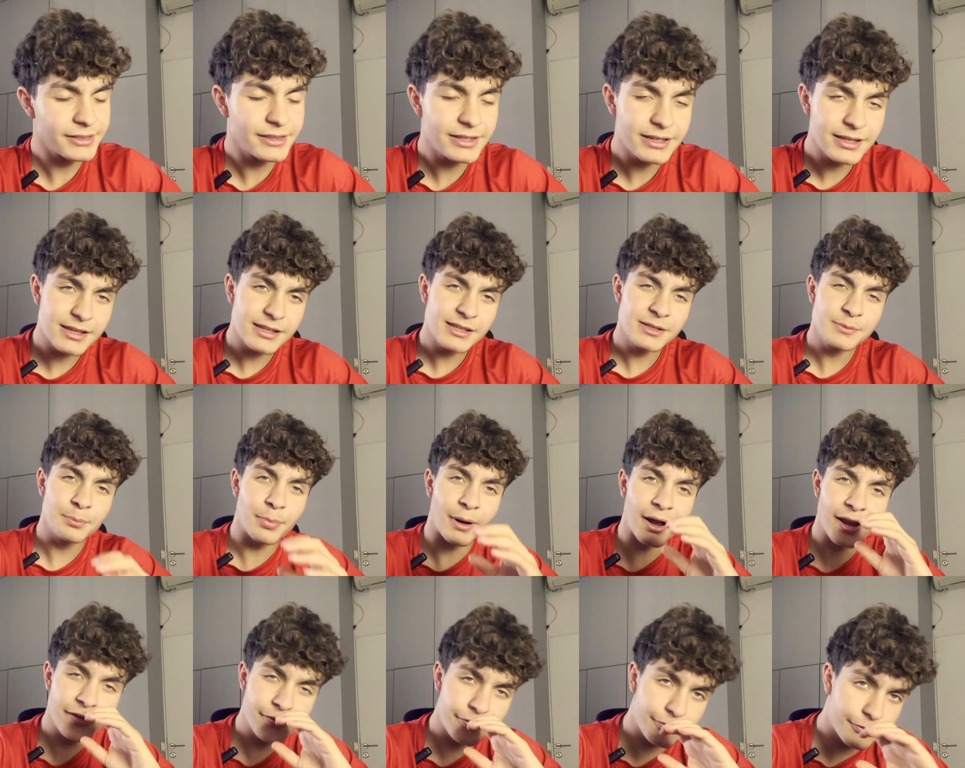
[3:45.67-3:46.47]
this is
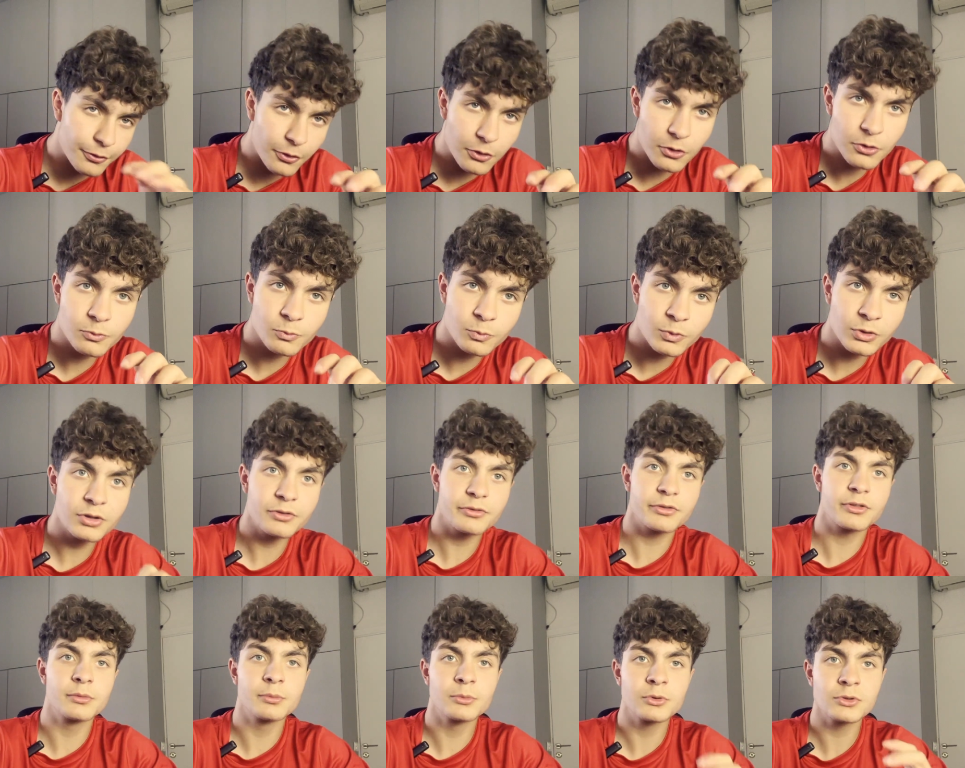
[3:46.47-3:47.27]
by far one
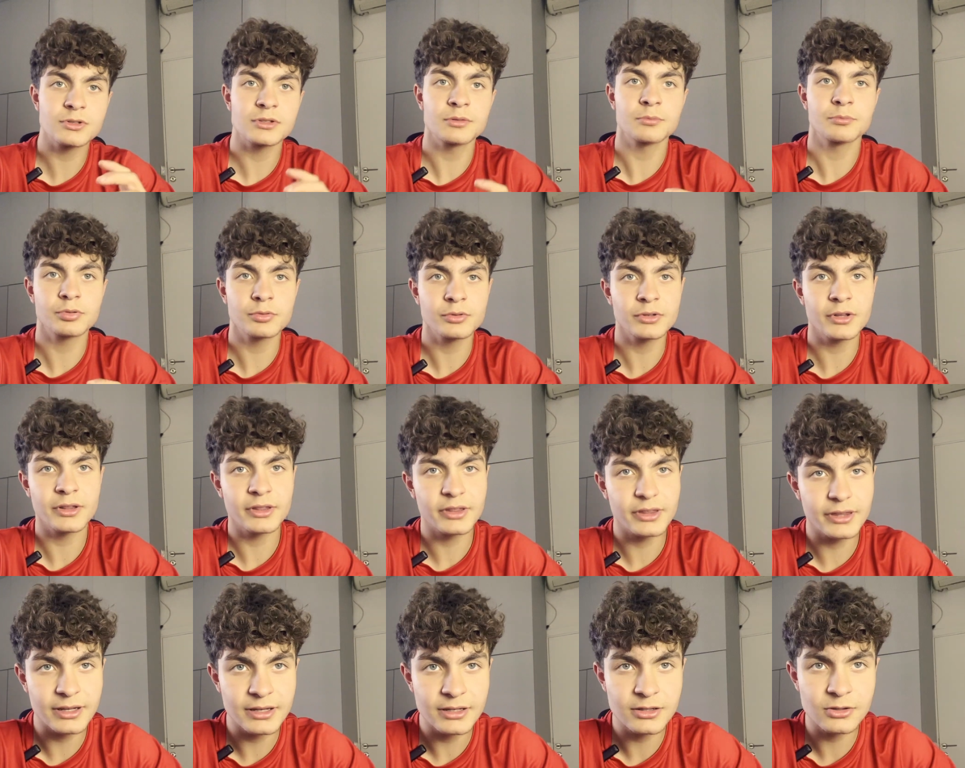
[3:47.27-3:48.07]
of the most
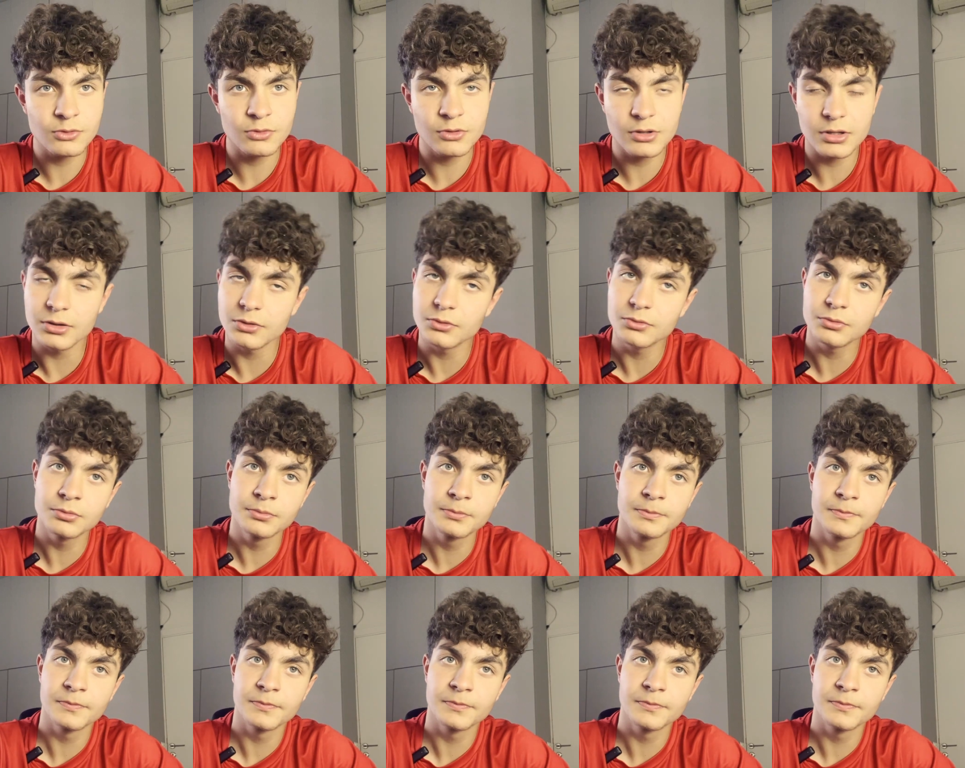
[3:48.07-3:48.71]
important things you can do,